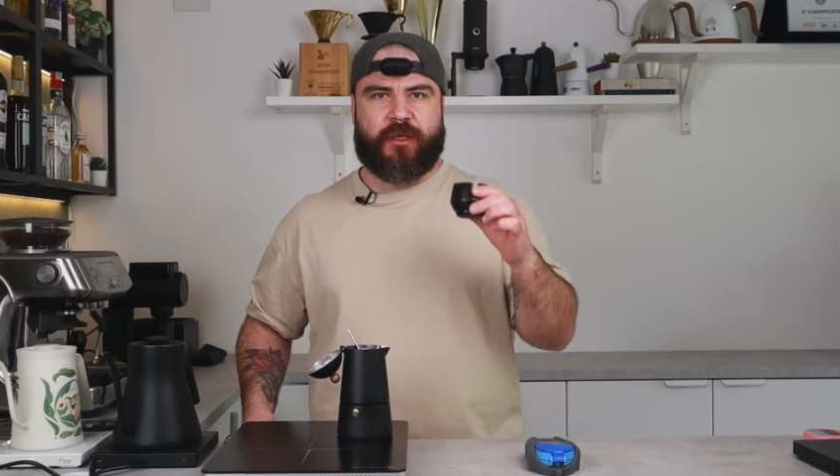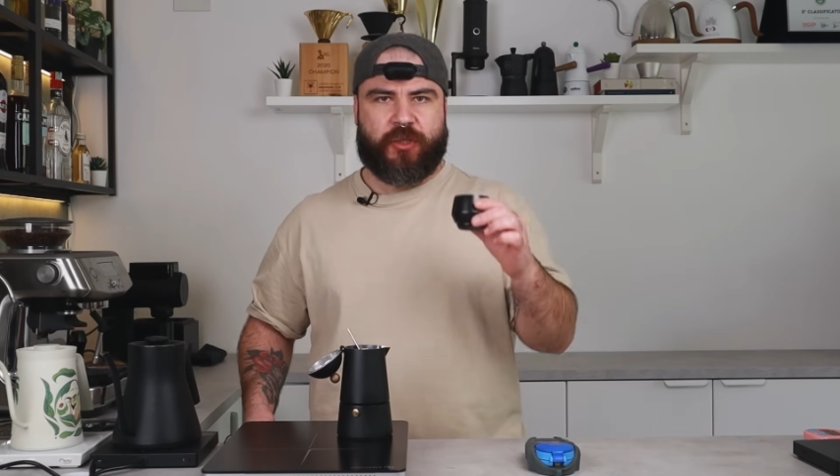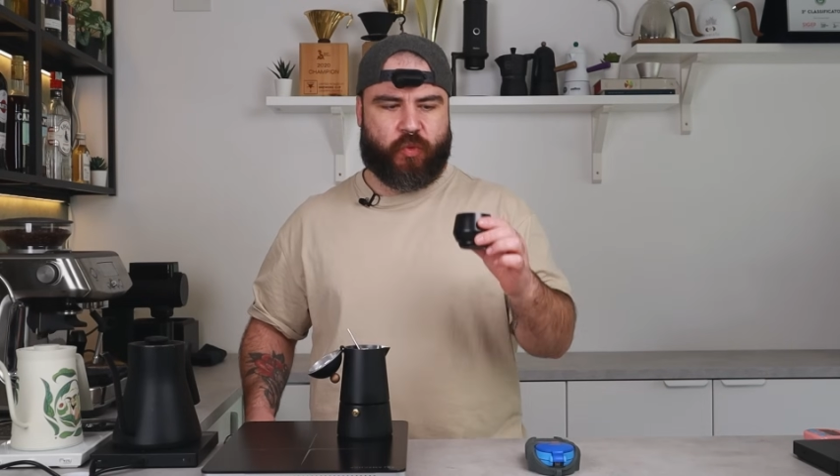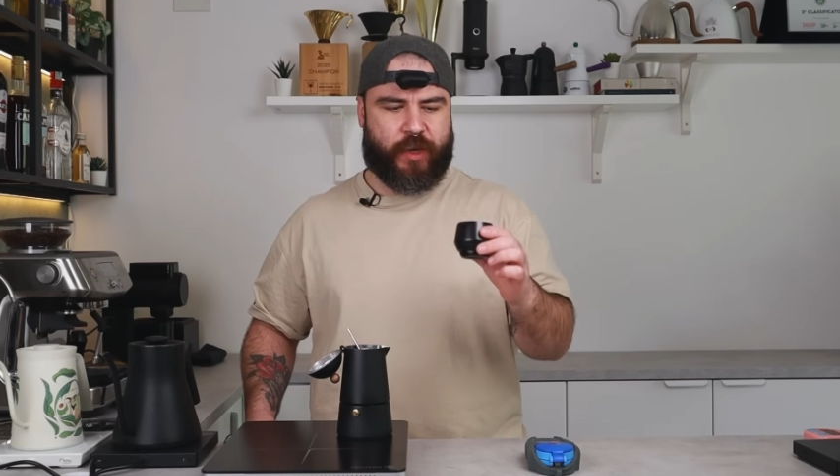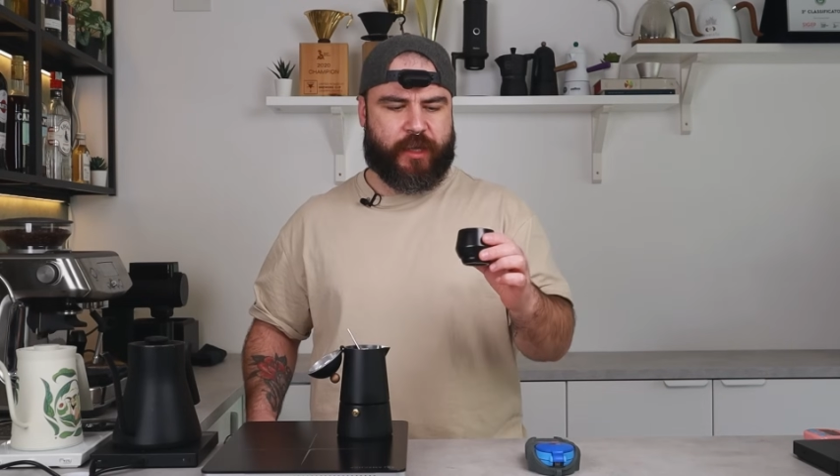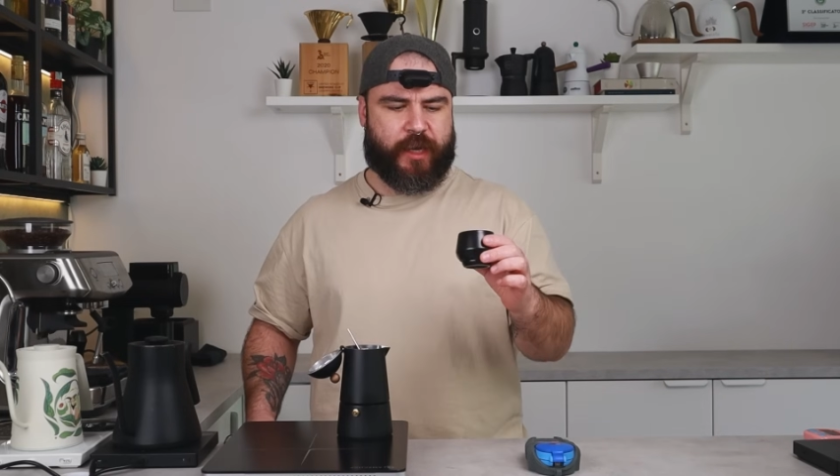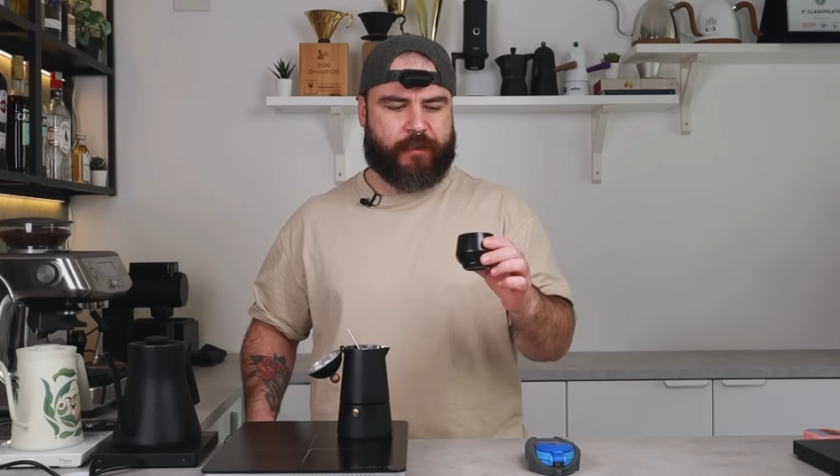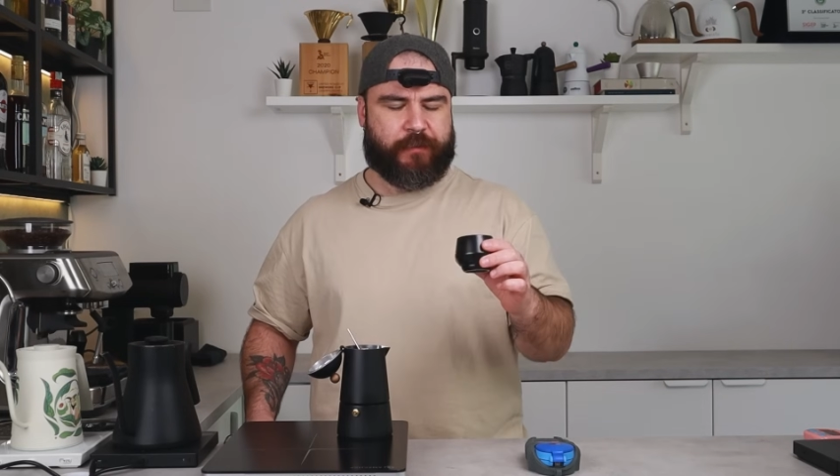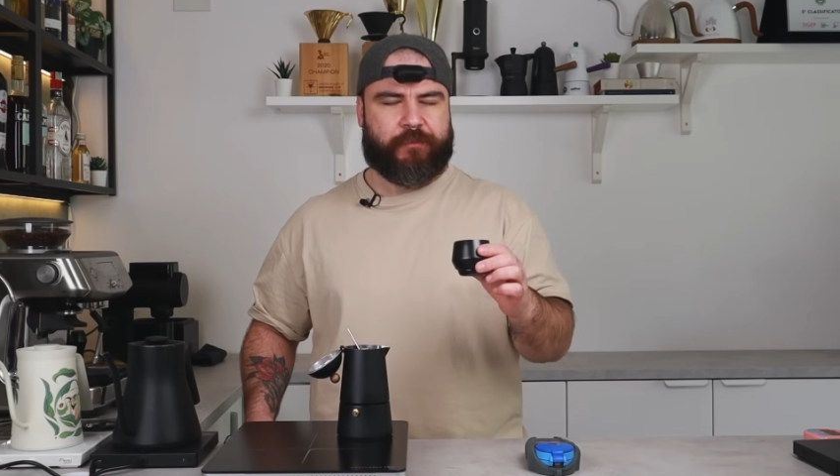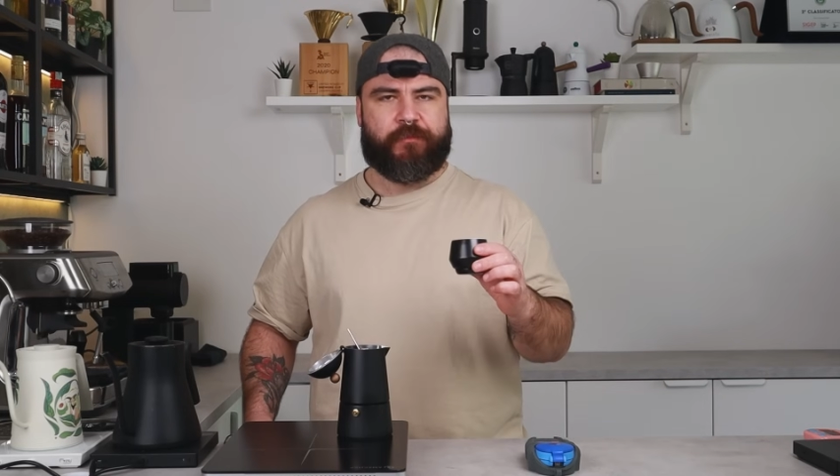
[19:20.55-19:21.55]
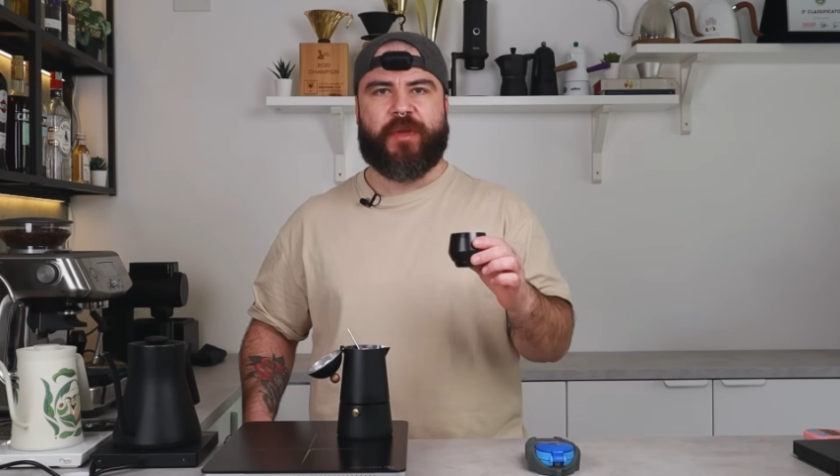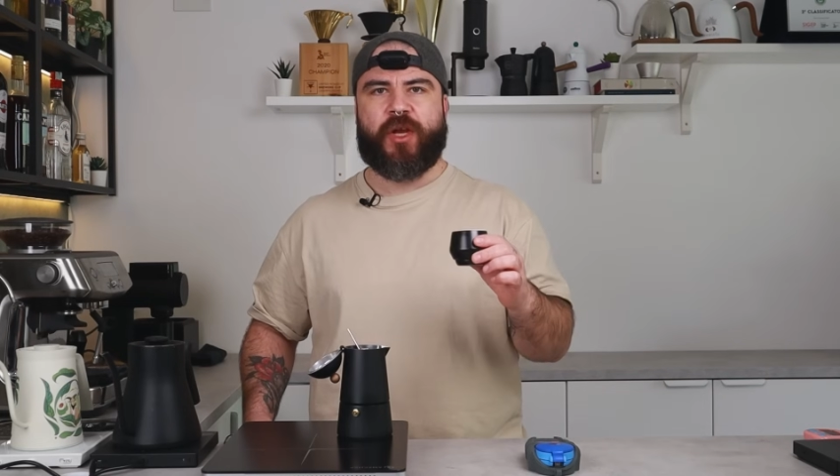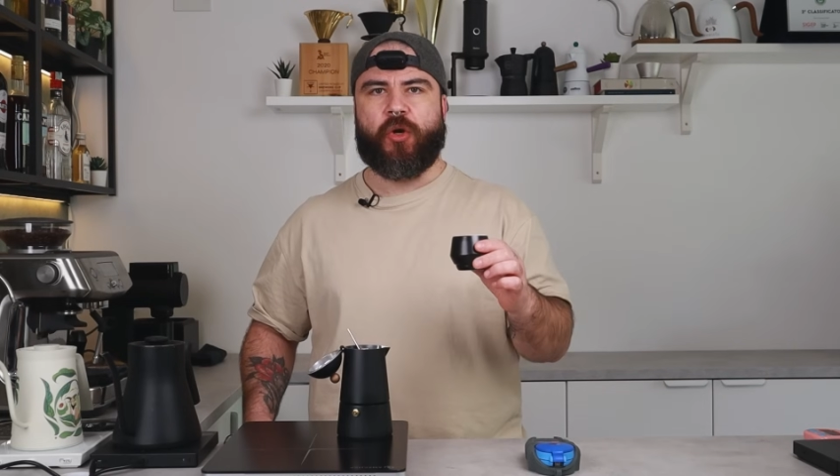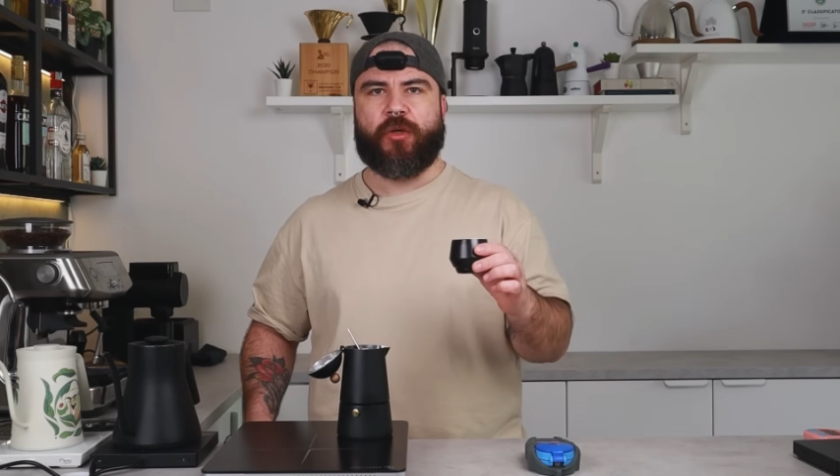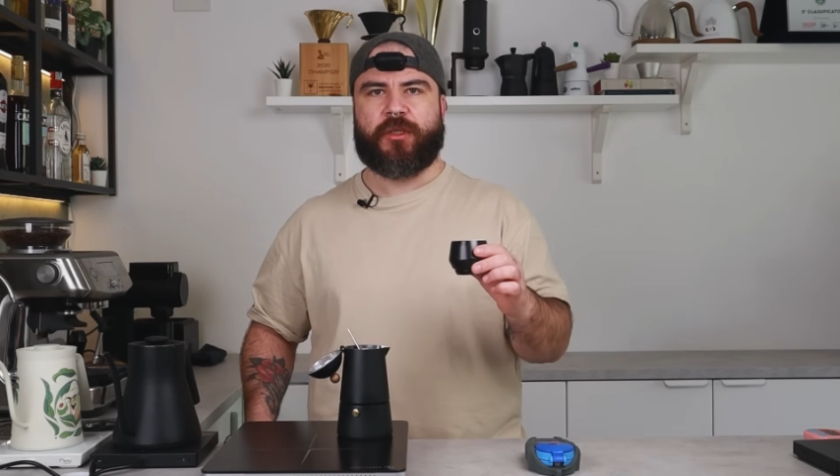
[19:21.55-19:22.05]
sweeter
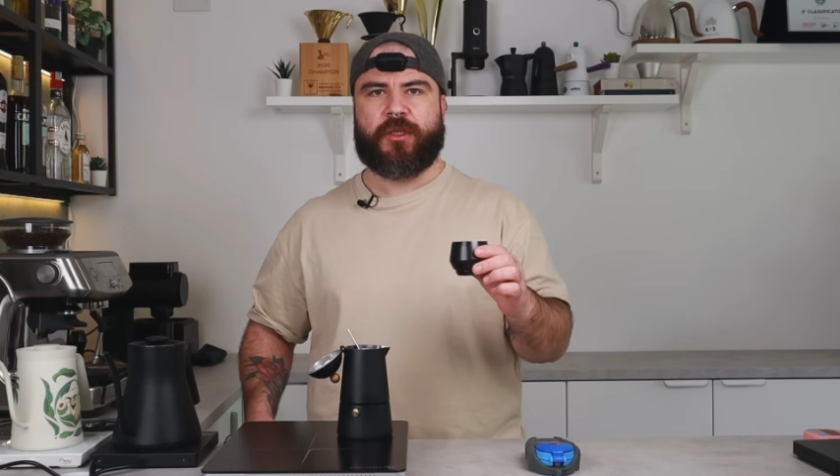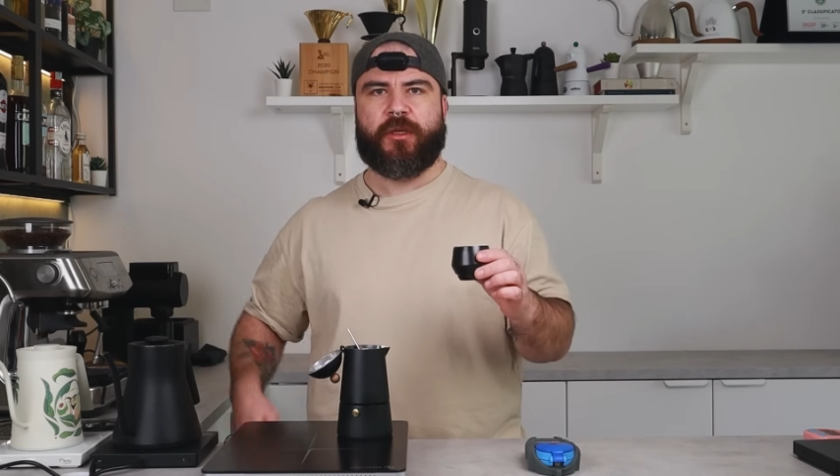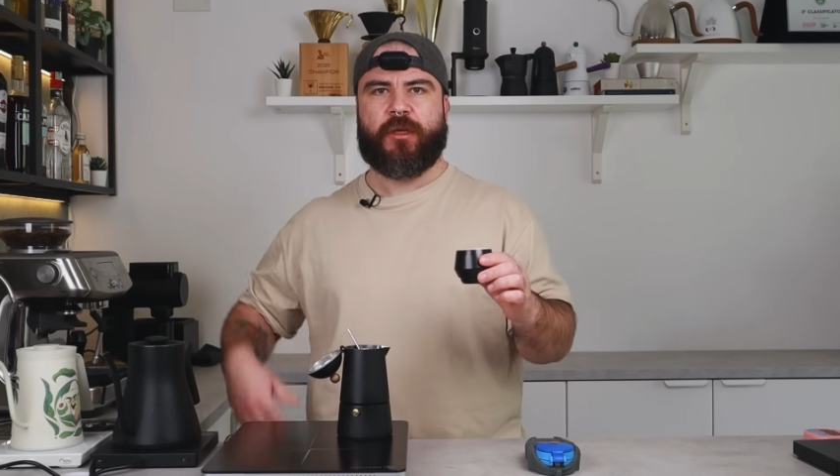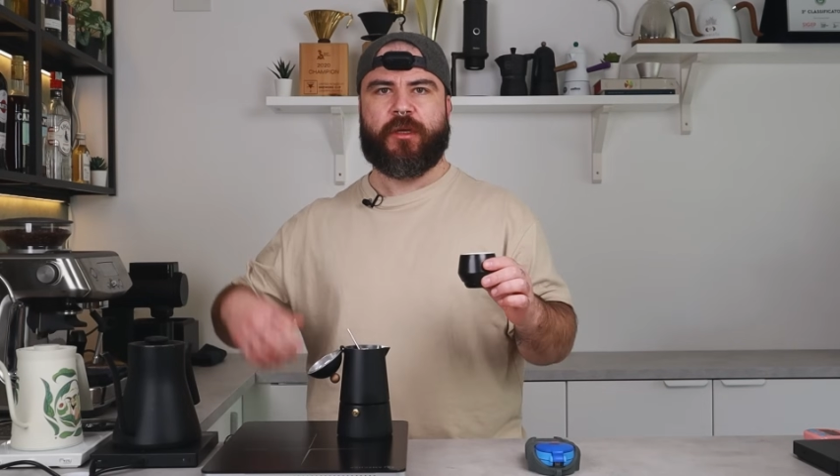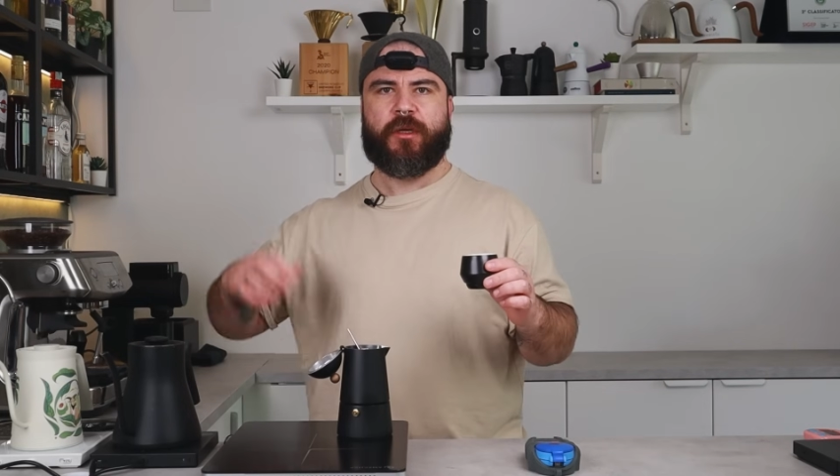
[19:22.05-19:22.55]
because